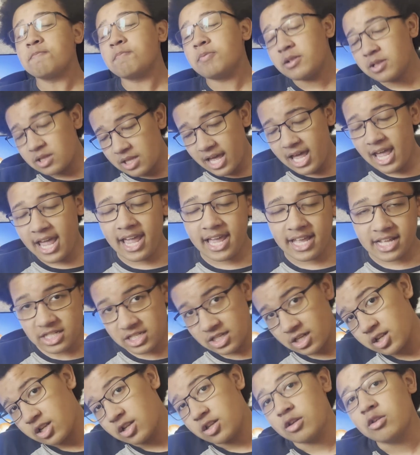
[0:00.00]
played
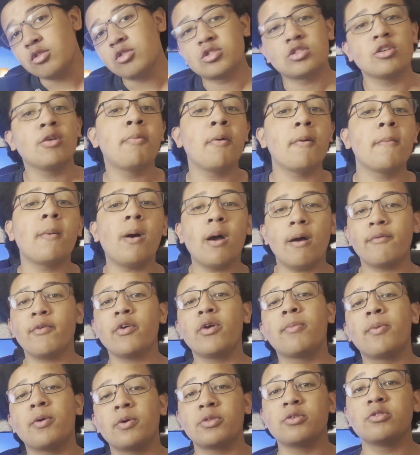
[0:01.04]
New Super
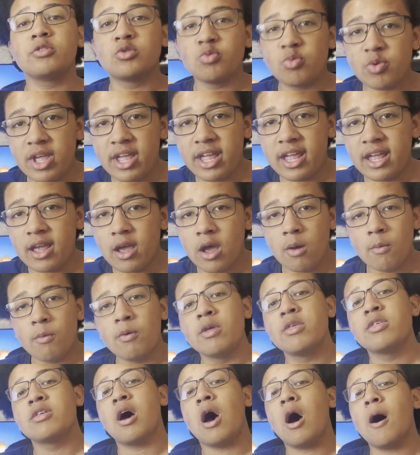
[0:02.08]
Mario Bros. Wii
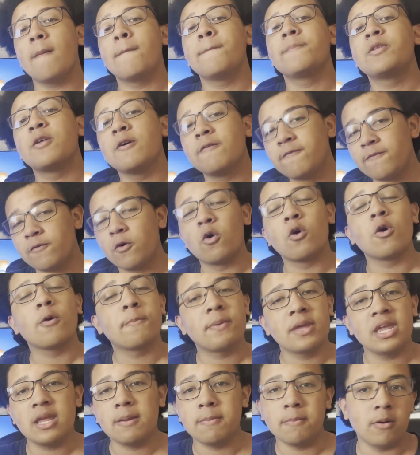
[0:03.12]
with up to 4
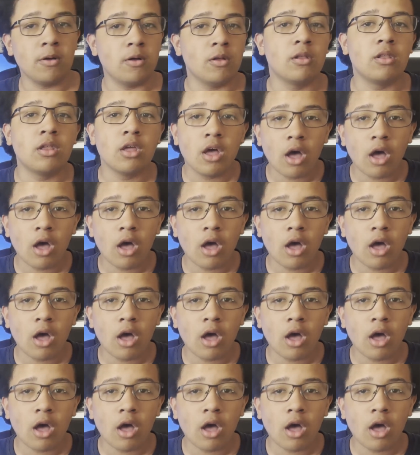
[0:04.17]
people.